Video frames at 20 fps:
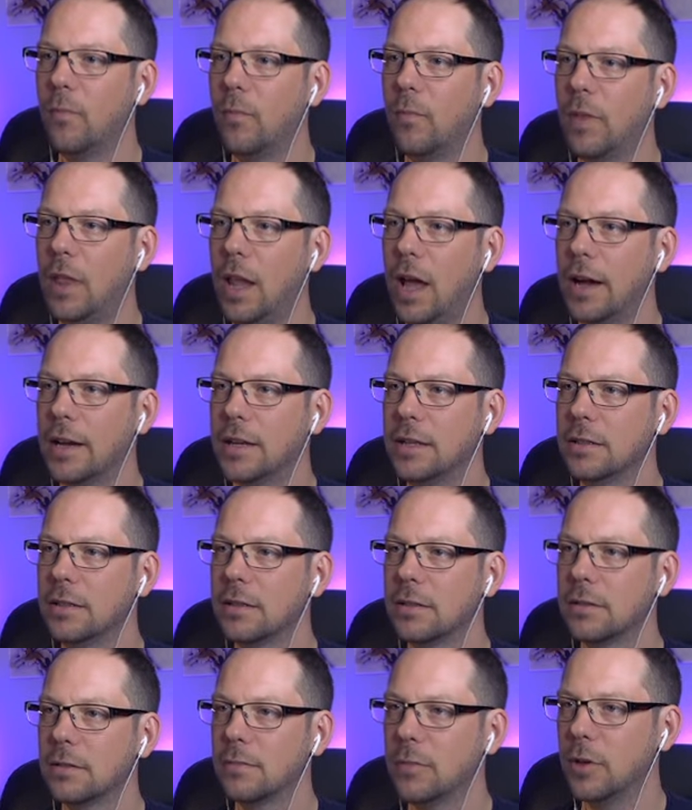
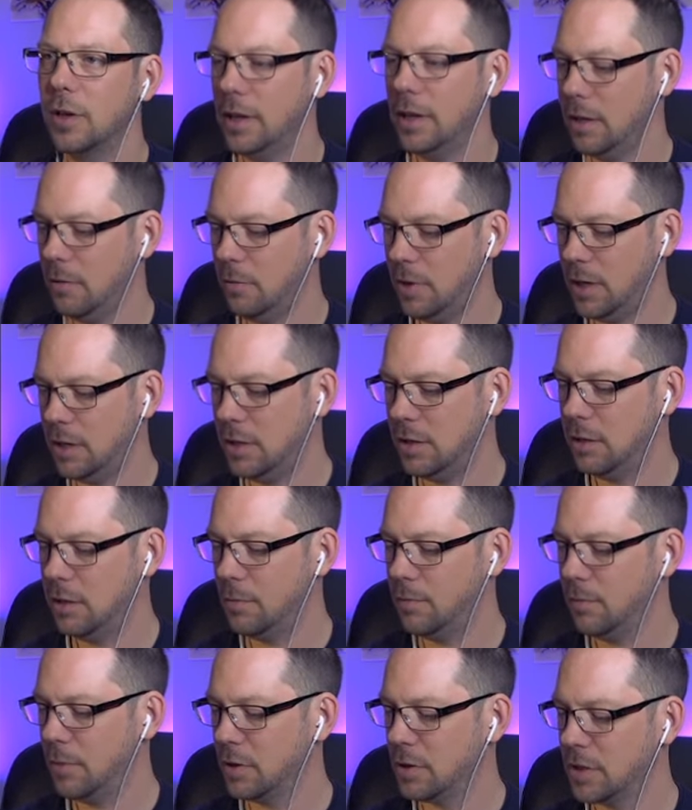lines, but I think we need to do
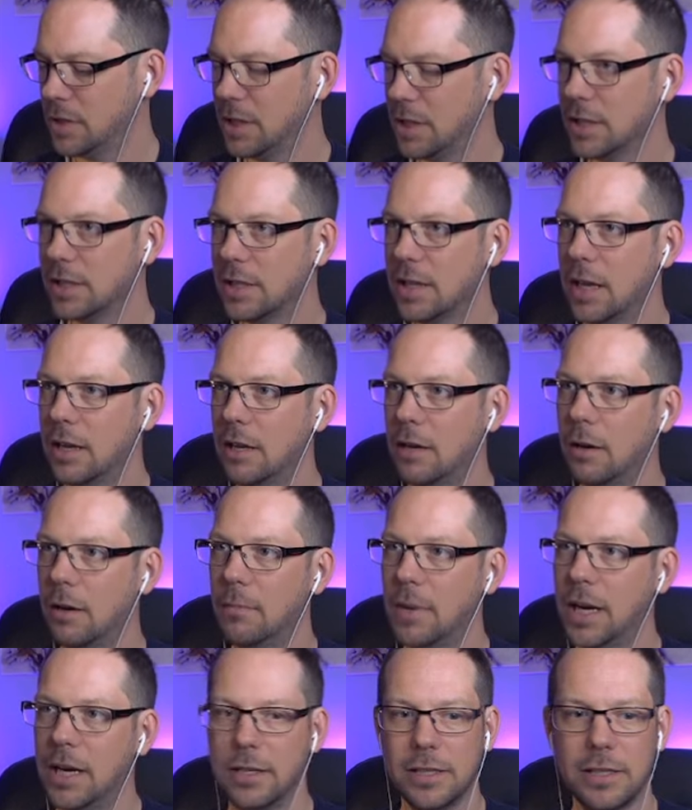plus 60 and not
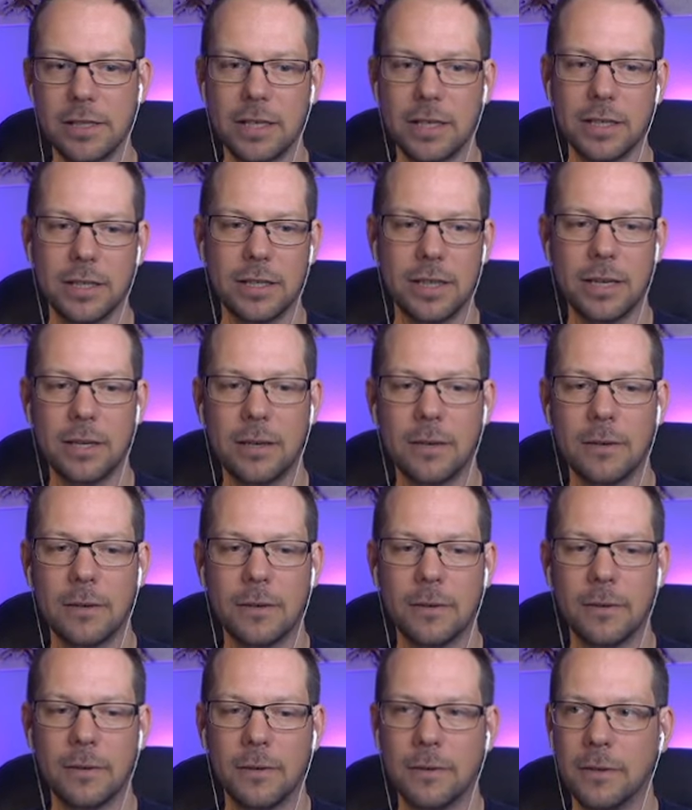minus 60.
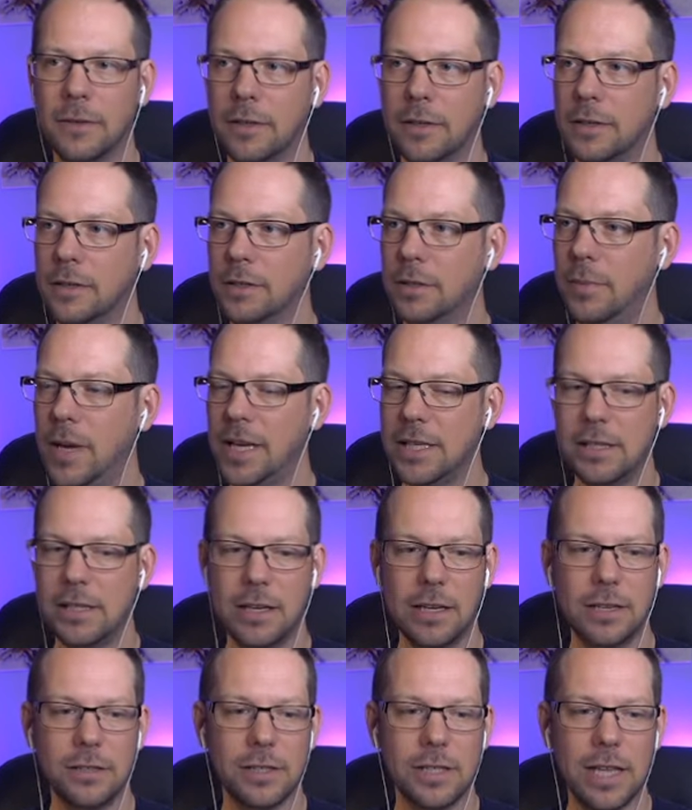So
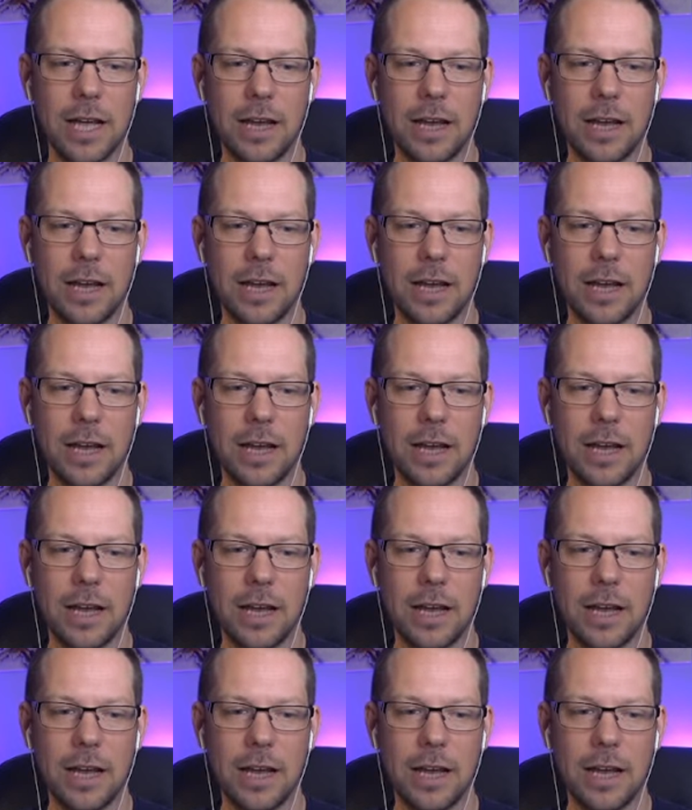basically just